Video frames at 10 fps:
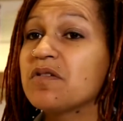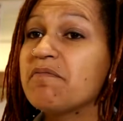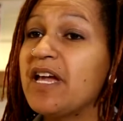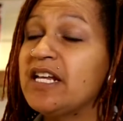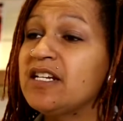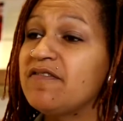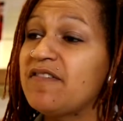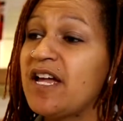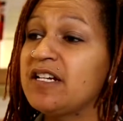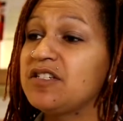the main
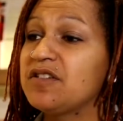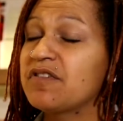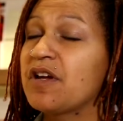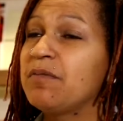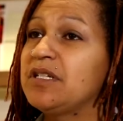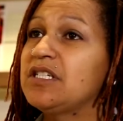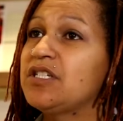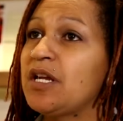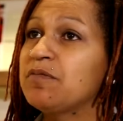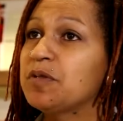advantage of coming to
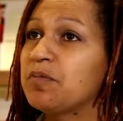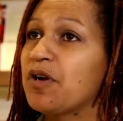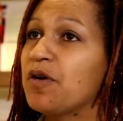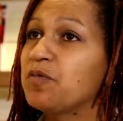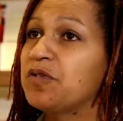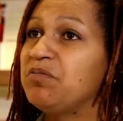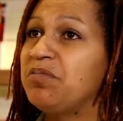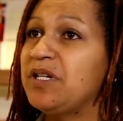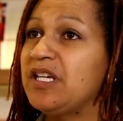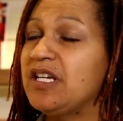James Sprunt would
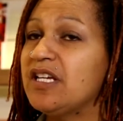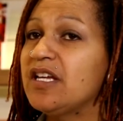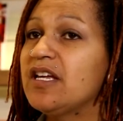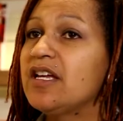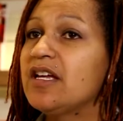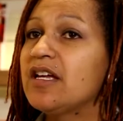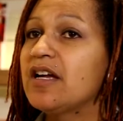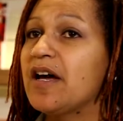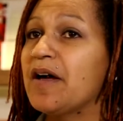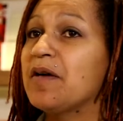be
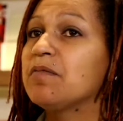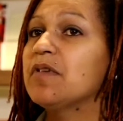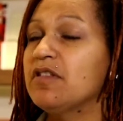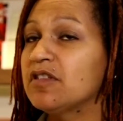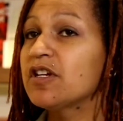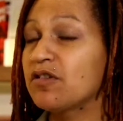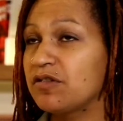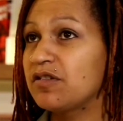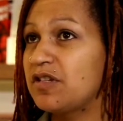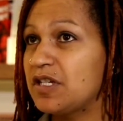
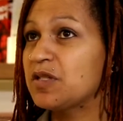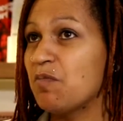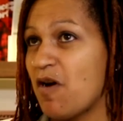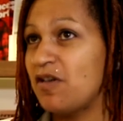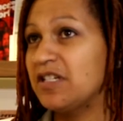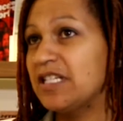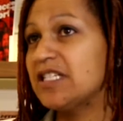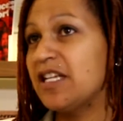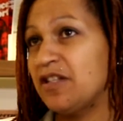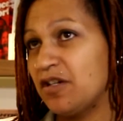the
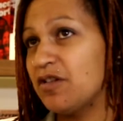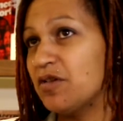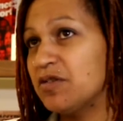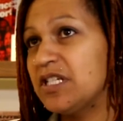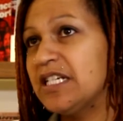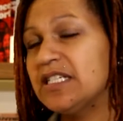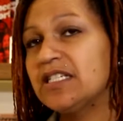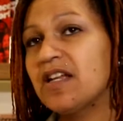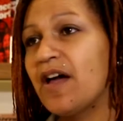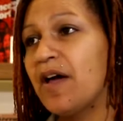smallness and the
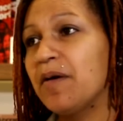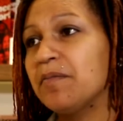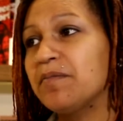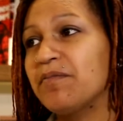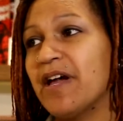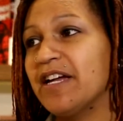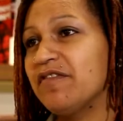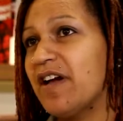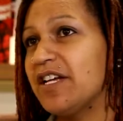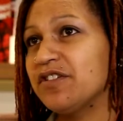closeness. My
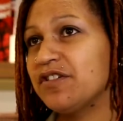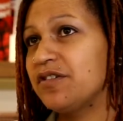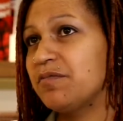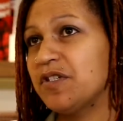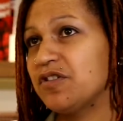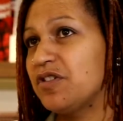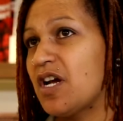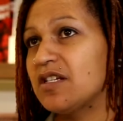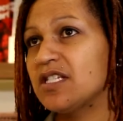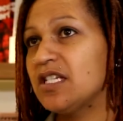advisor, Mr.
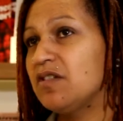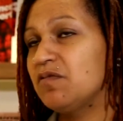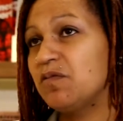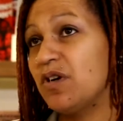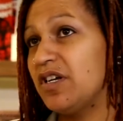Johnson,